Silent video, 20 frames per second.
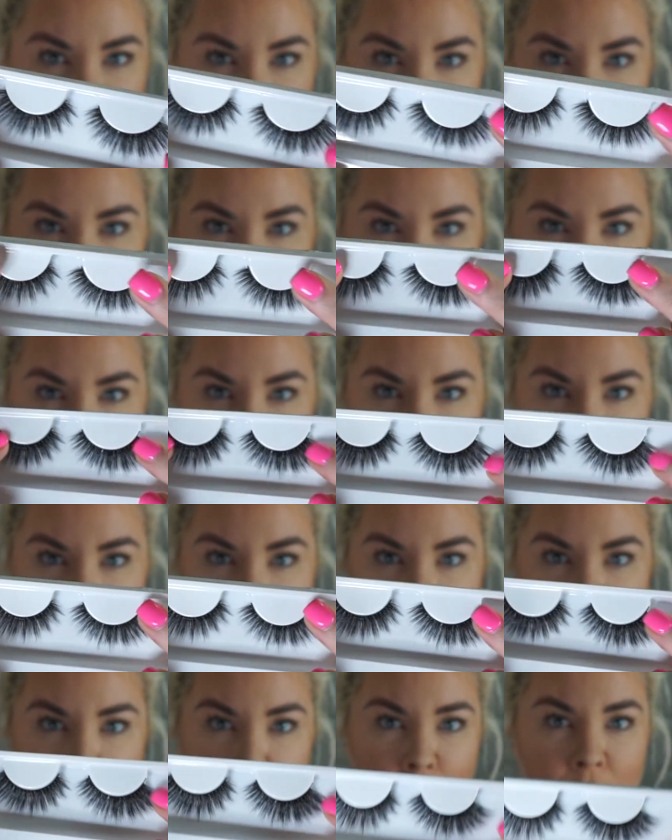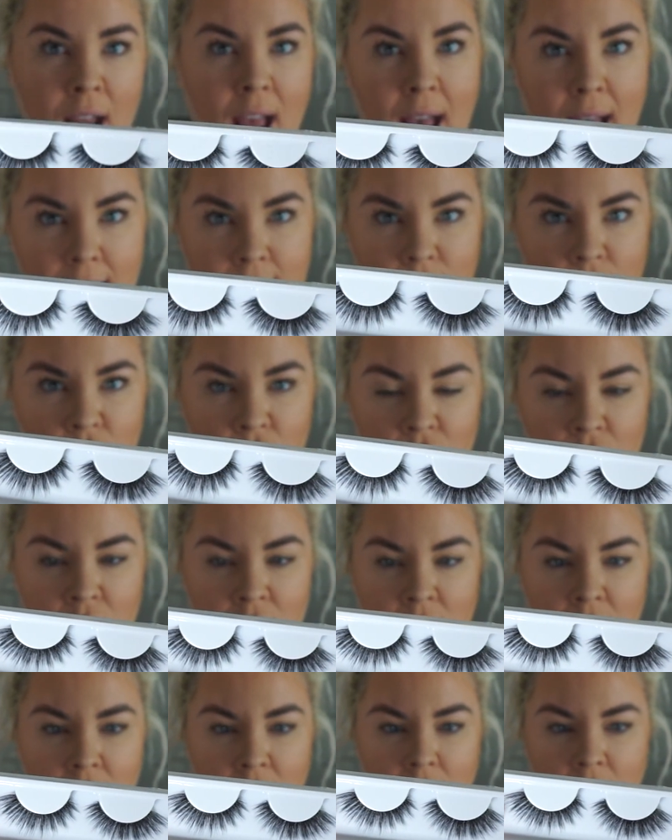from each outer edge.
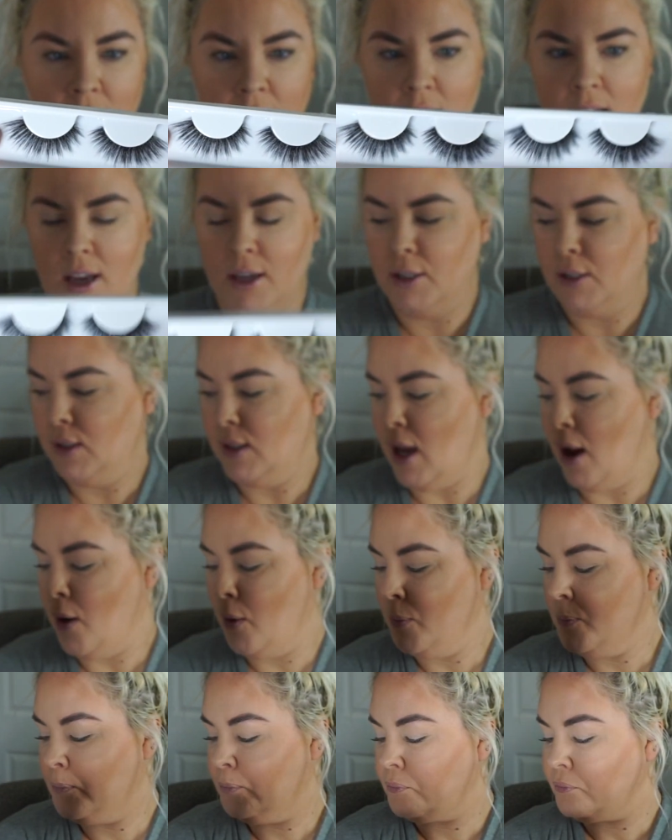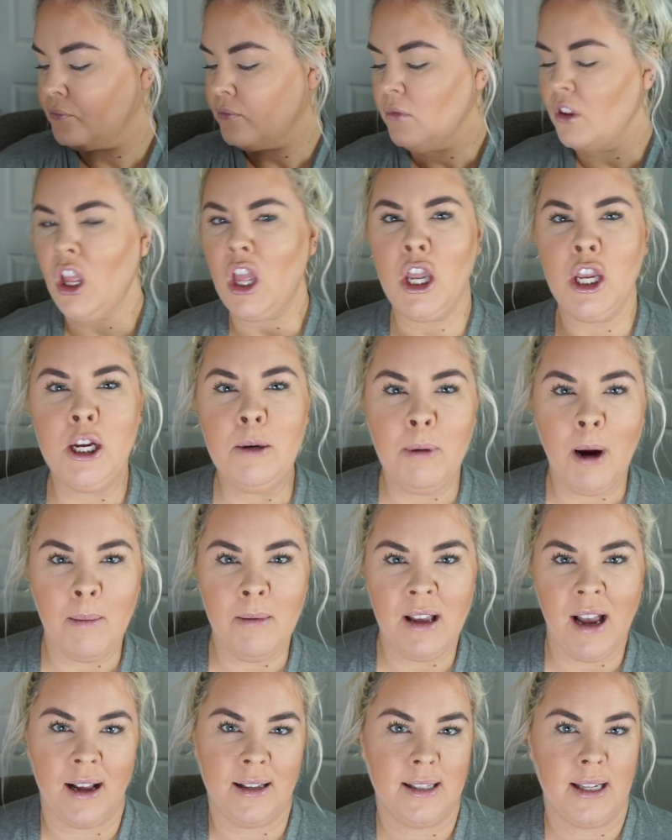So you're
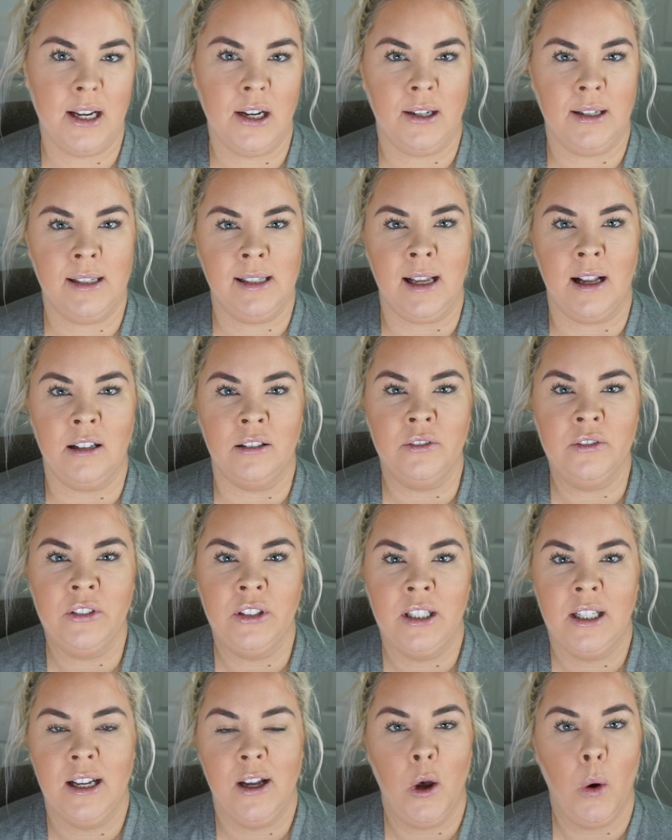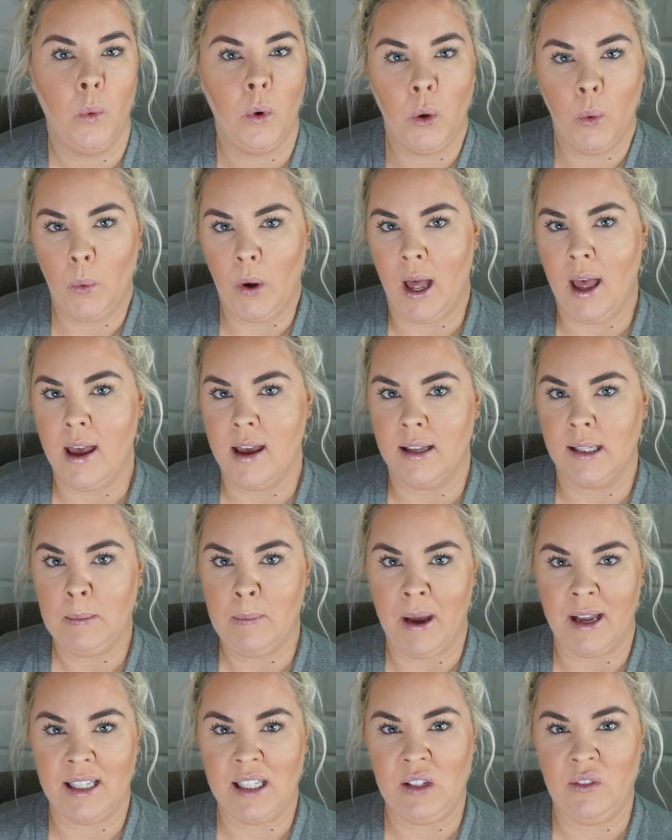probably asking yourself, well, what is
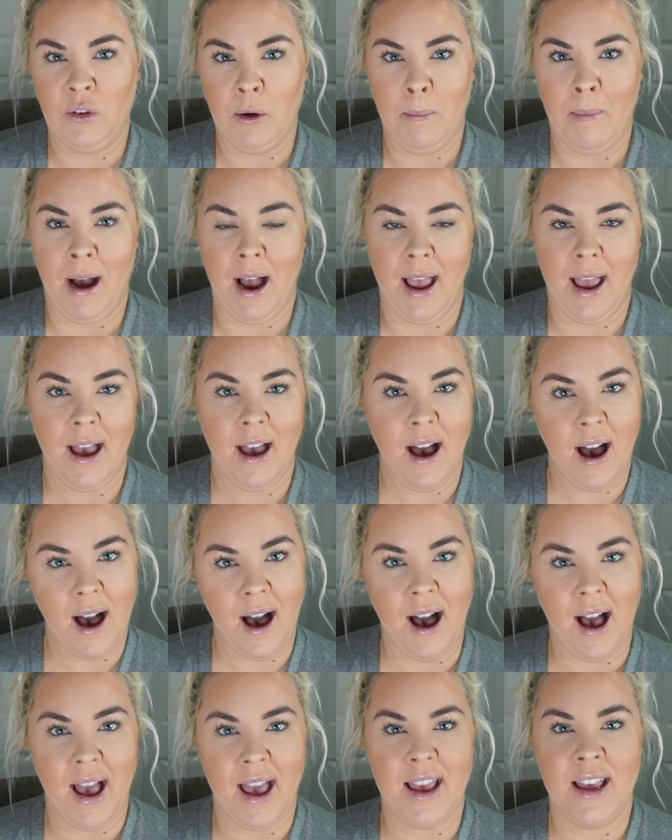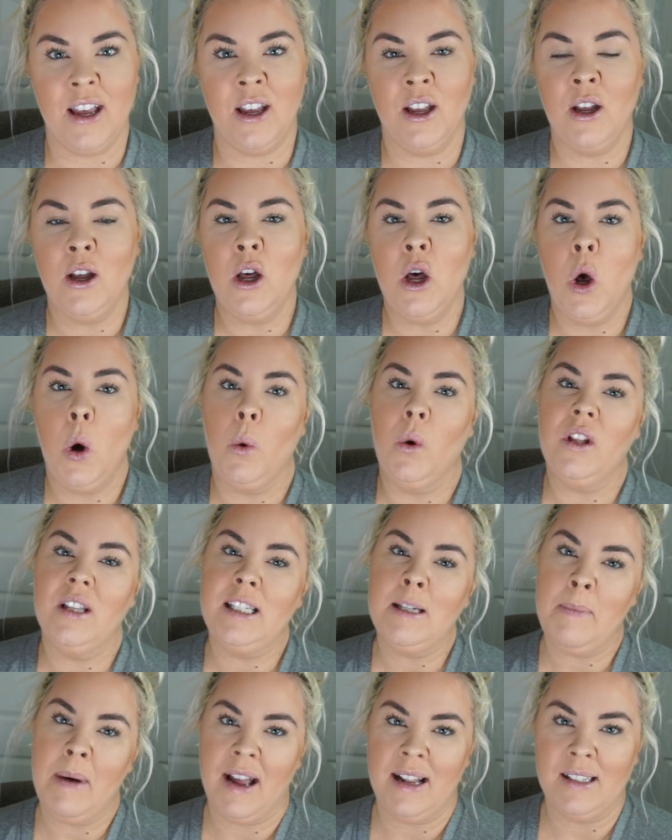best for my eye? Well, it
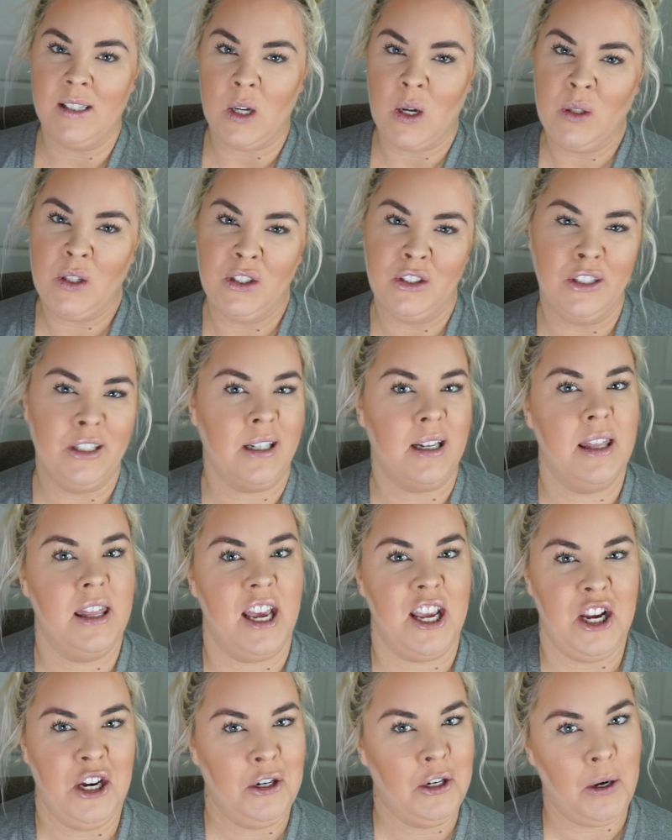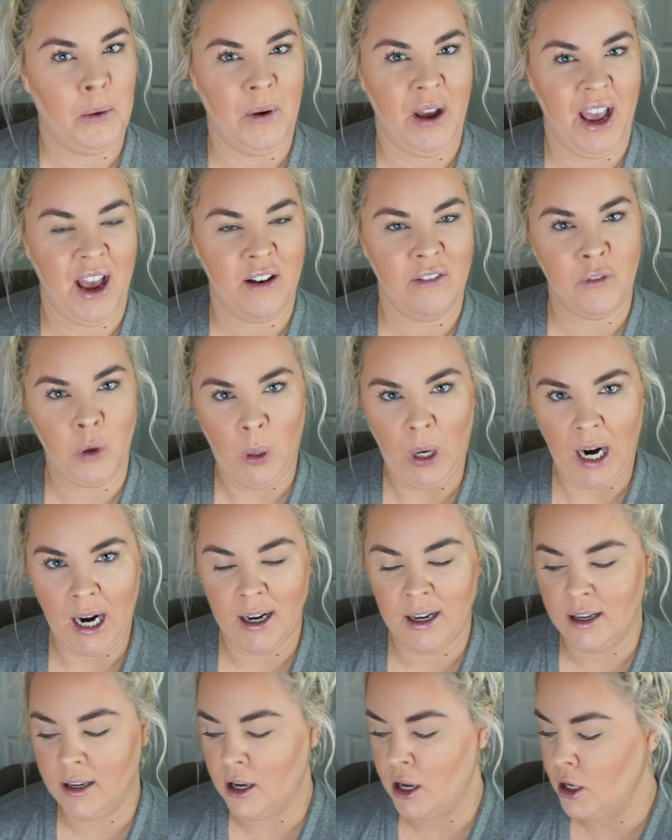depends on the look that you're going for.
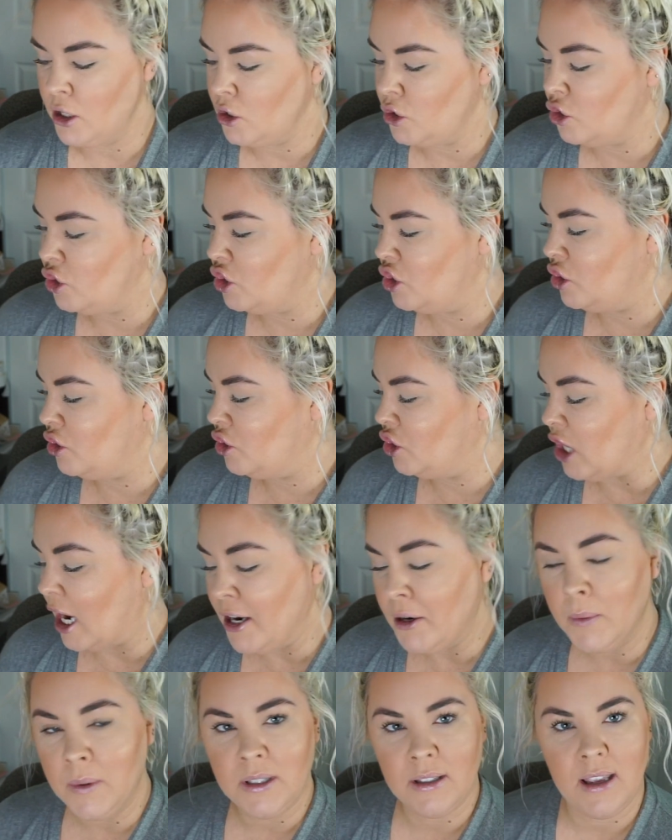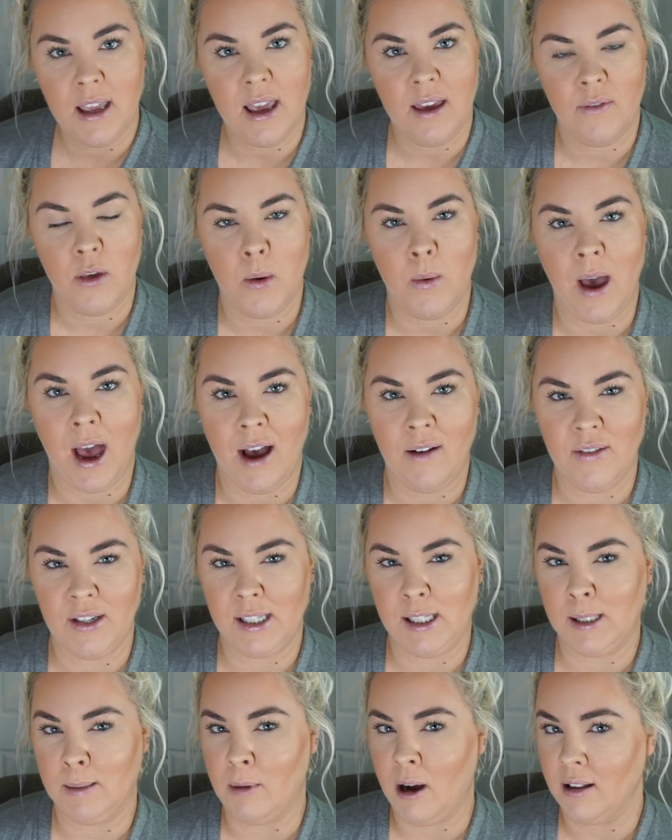Generally, if you have
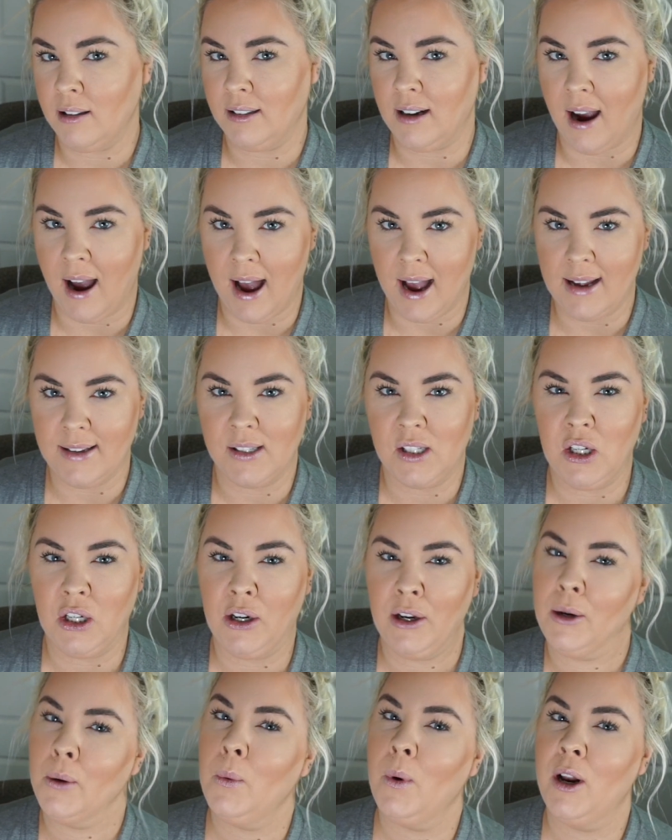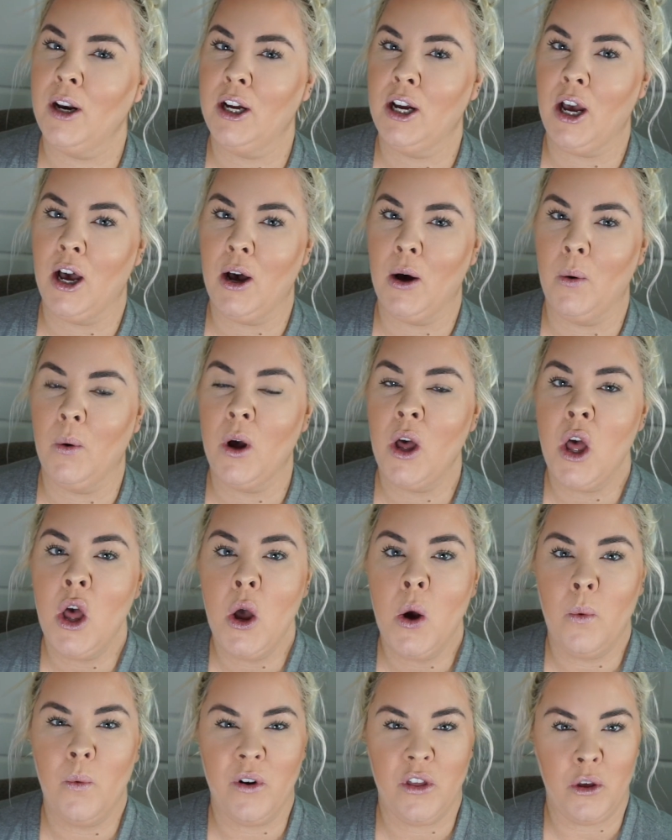smaller eyes, you're going to want to go
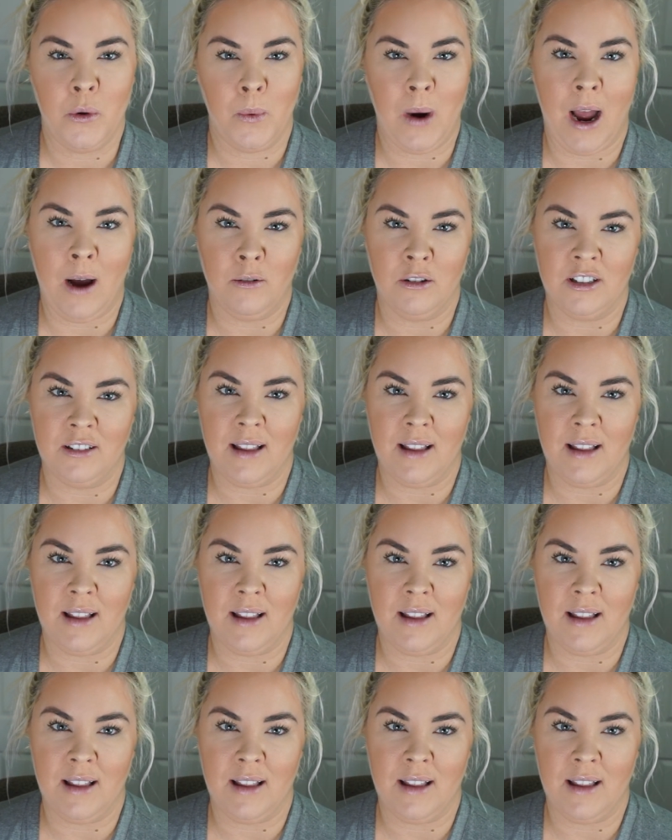with a round